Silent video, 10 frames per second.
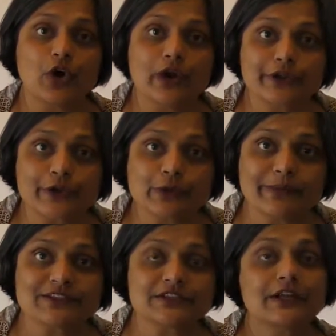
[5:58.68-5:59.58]
all
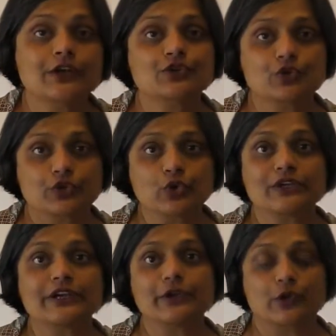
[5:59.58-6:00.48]
documents, so
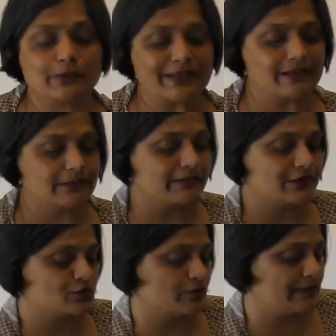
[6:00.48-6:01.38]
total document number
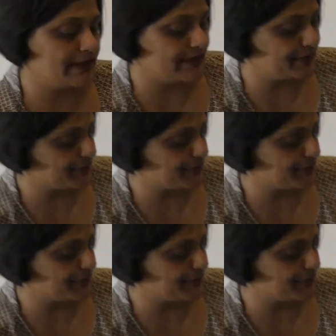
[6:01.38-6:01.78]
should be there.